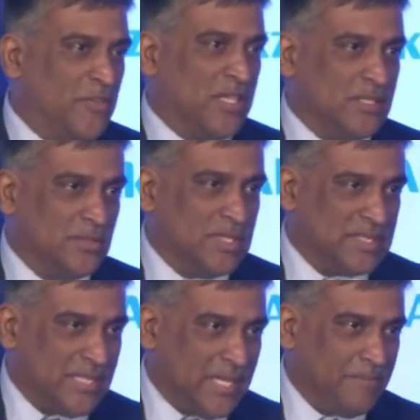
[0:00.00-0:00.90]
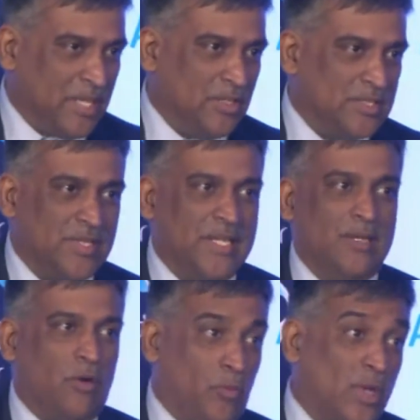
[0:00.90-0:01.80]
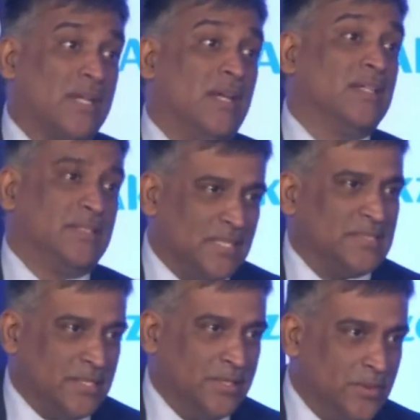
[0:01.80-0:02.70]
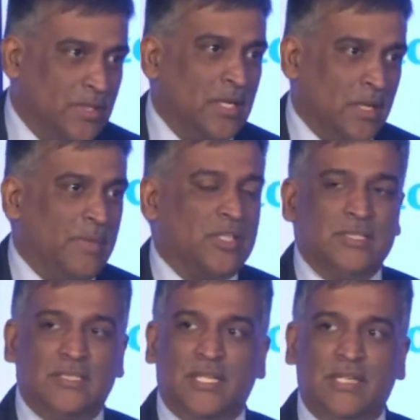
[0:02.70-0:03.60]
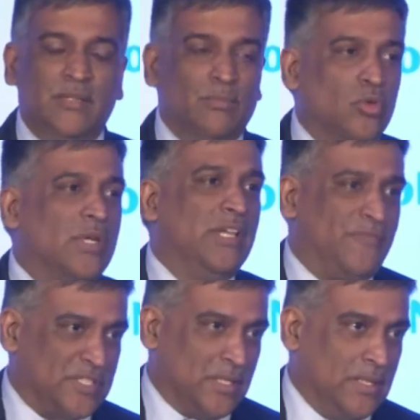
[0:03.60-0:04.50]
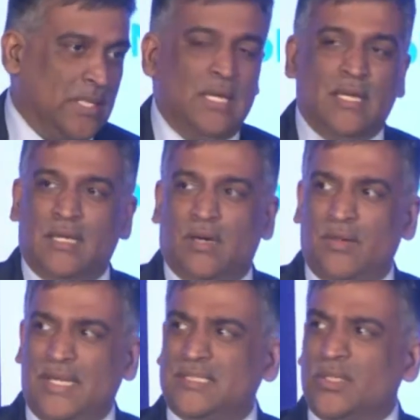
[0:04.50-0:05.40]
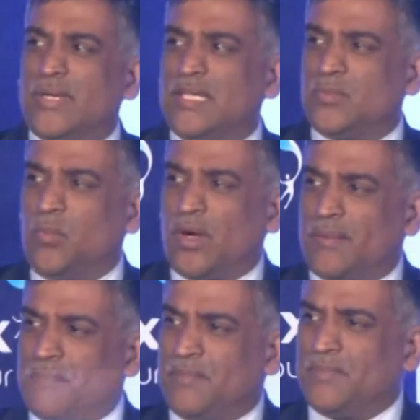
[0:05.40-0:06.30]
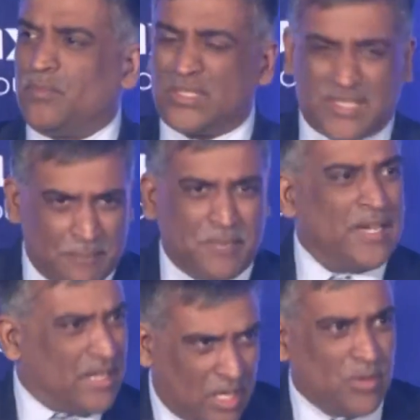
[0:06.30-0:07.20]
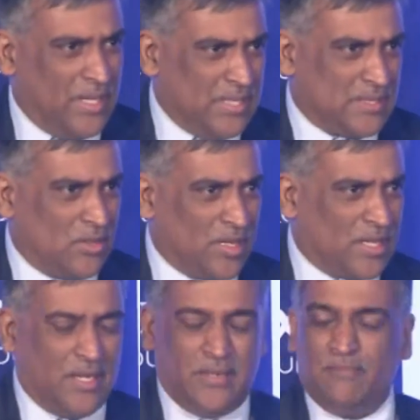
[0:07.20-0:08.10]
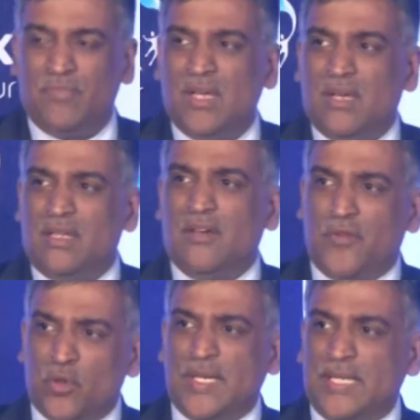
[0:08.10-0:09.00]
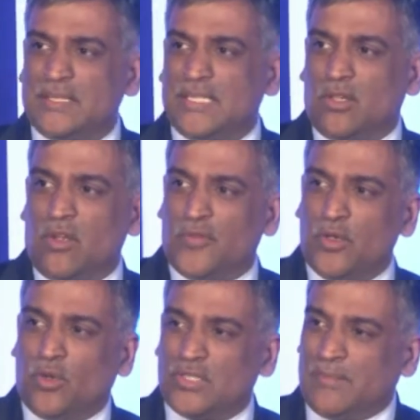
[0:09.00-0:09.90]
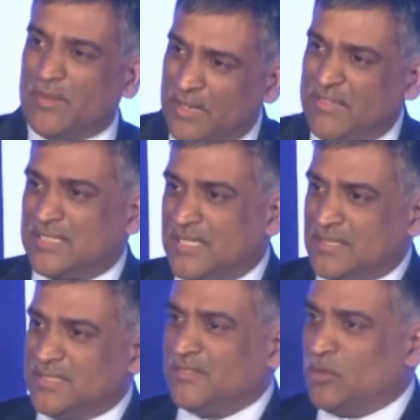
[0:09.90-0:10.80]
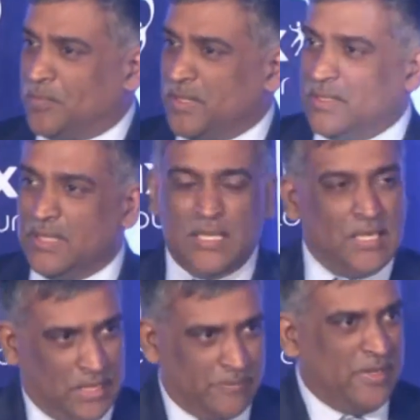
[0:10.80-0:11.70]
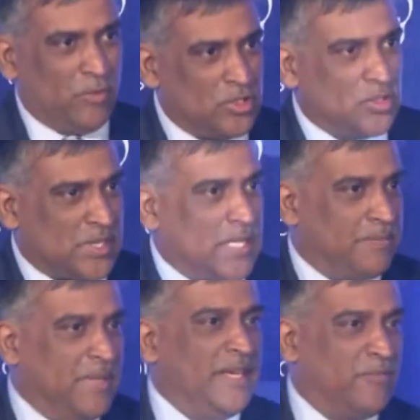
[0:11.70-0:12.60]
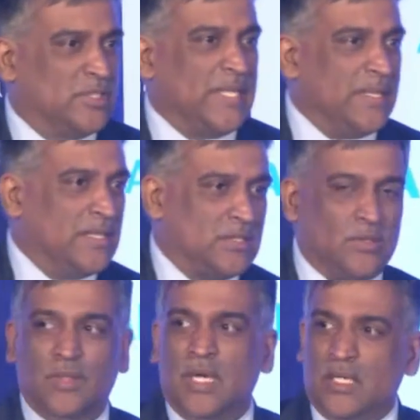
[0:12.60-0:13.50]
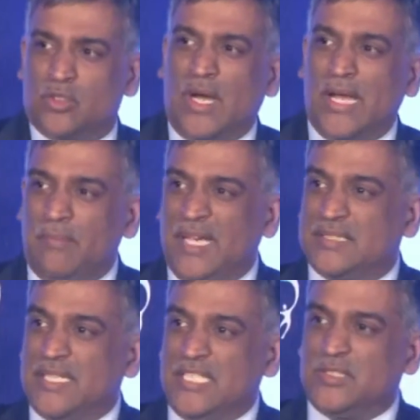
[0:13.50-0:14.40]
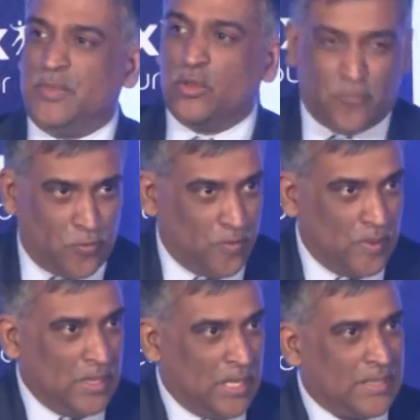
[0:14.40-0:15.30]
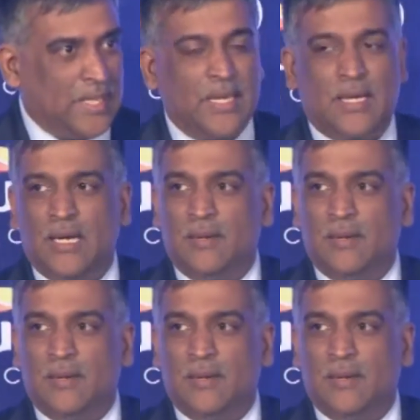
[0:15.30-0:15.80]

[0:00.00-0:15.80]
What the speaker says: difficult to describe because really of what color does to you, because it's a mood lifter. Now let's look at what's happening around us on color. There are a few things. As all of you know, some railway stations have opened and we've also started bidding for tenders to try and make cities beautiful. I think,